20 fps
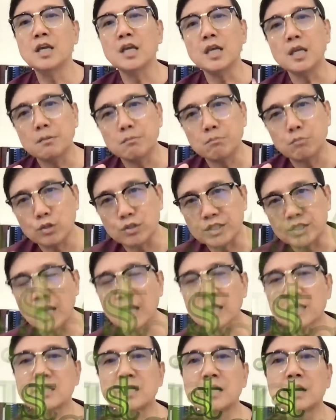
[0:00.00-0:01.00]
in
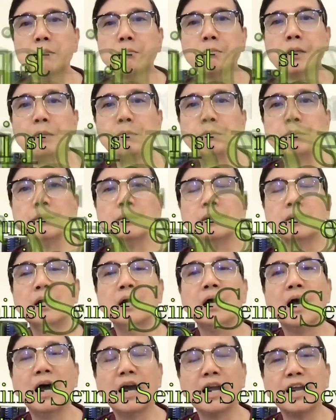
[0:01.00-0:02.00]
protecting our people
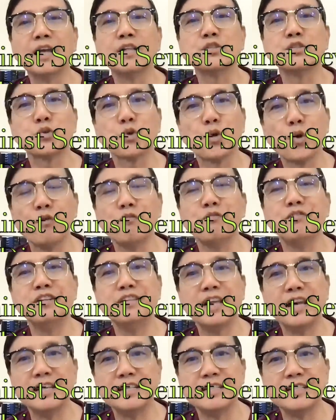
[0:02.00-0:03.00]
against
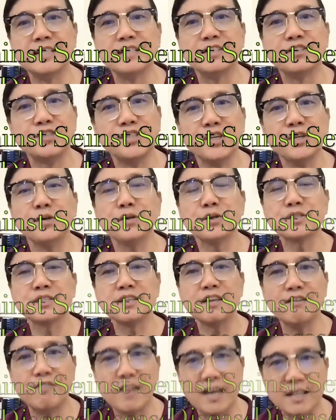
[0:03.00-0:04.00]
COVID-19 serious
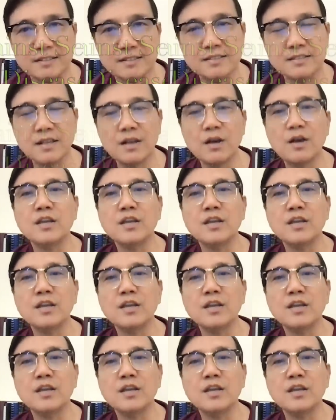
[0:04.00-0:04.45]
events